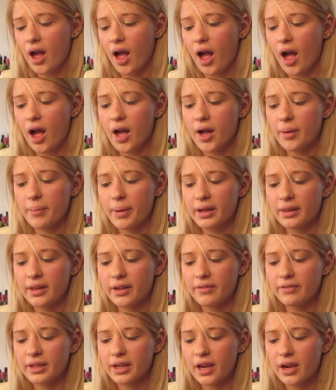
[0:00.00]
I
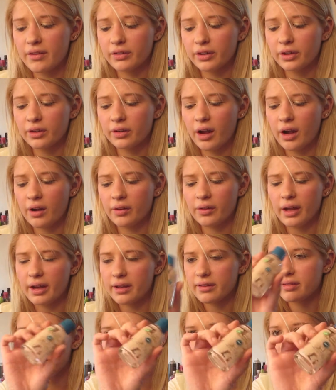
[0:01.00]
love the CoverGirl
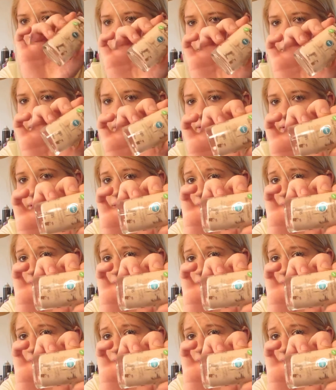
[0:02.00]
Outlast Stay Fabulous.